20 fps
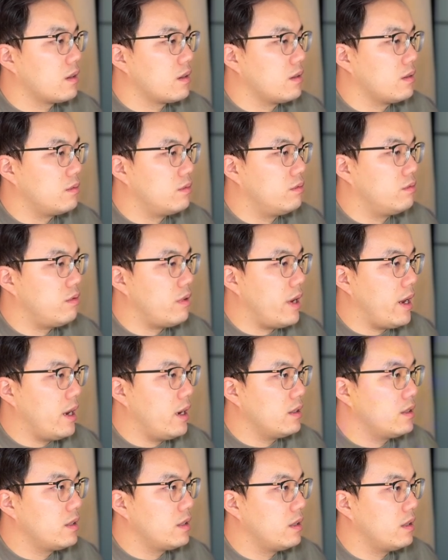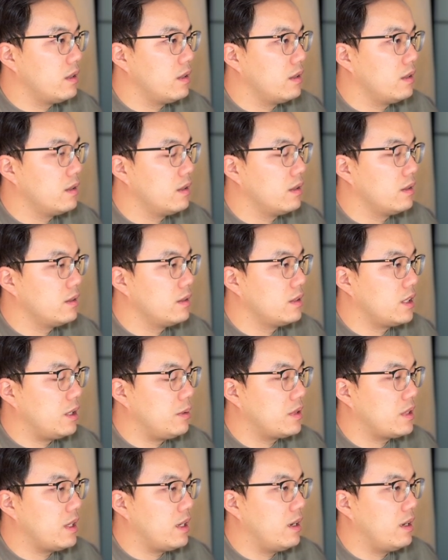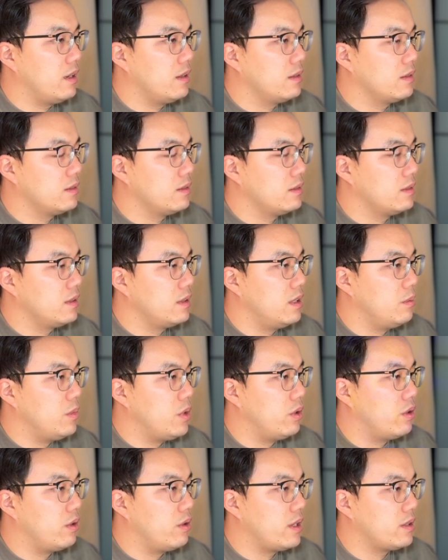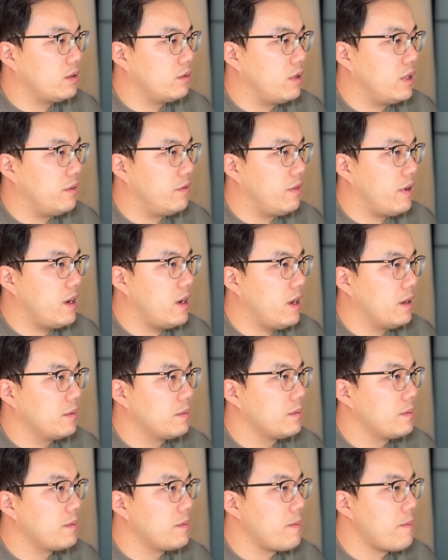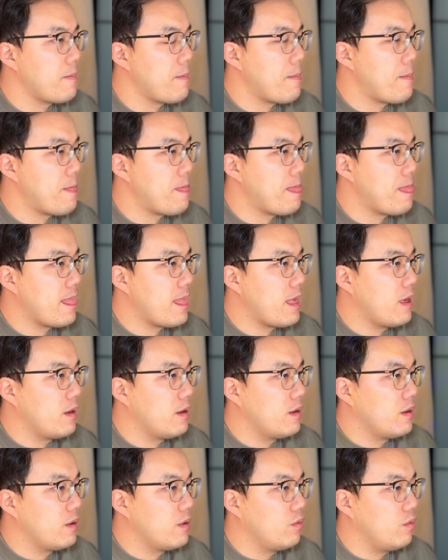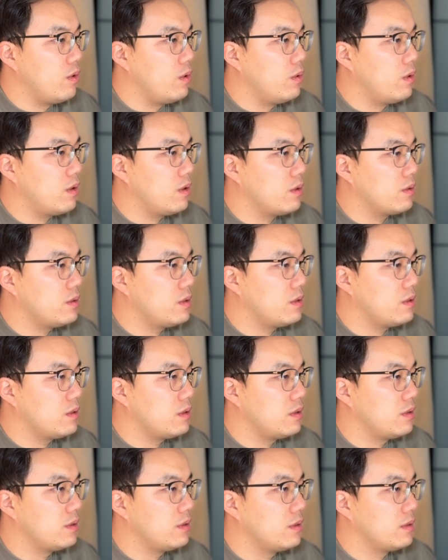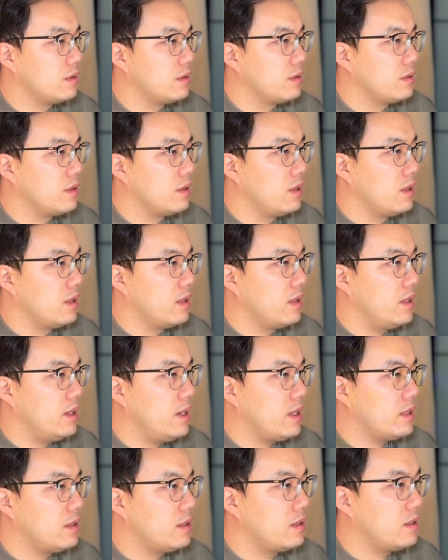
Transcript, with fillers: Great. Seems like the model has already found it. Wars. let's